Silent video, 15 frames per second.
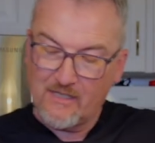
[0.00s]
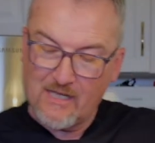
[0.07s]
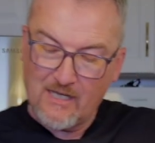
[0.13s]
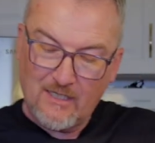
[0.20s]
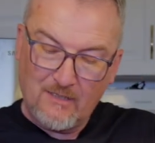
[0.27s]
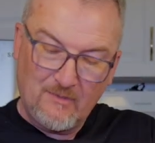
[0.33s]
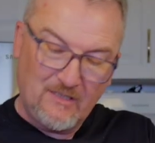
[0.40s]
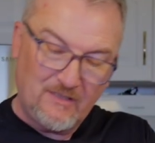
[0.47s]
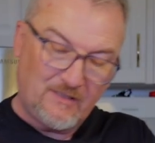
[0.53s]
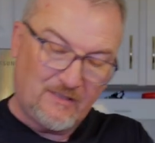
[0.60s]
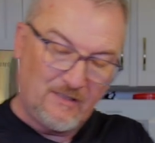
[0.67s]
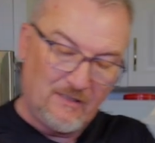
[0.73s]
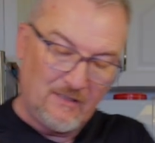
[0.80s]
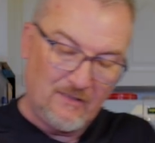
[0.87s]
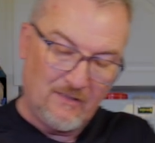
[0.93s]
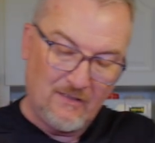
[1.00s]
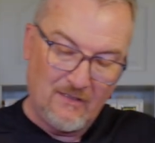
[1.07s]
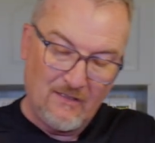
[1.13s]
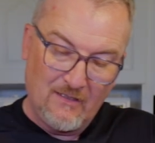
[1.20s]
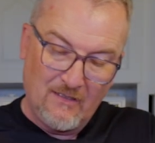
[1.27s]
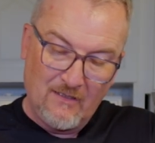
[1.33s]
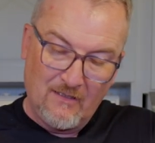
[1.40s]
condiments,
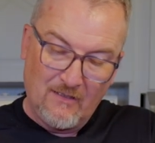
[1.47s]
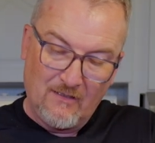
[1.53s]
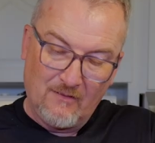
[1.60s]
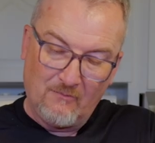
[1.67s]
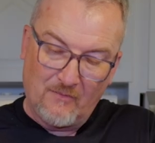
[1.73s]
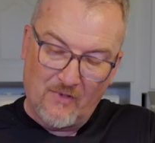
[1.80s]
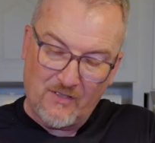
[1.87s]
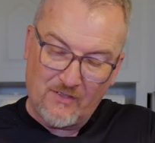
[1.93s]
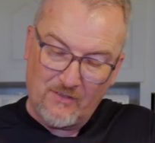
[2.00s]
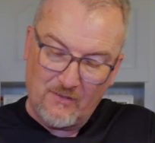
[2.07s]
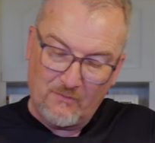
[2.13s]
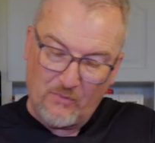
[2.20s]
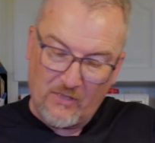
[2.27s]
mustard